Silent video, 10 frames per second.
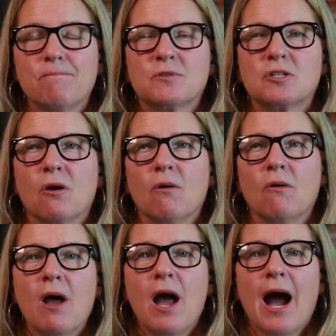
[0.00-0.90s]

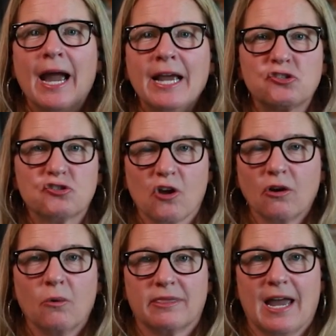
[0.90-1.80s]
So I
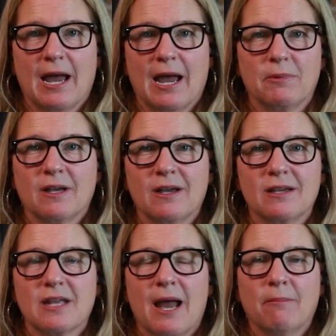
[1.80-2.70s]
struggle with that
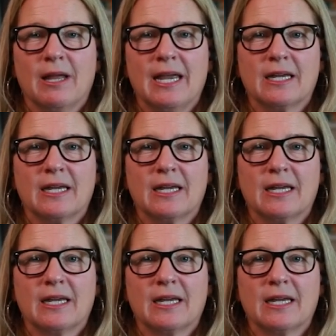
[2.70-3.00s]
because I'm like,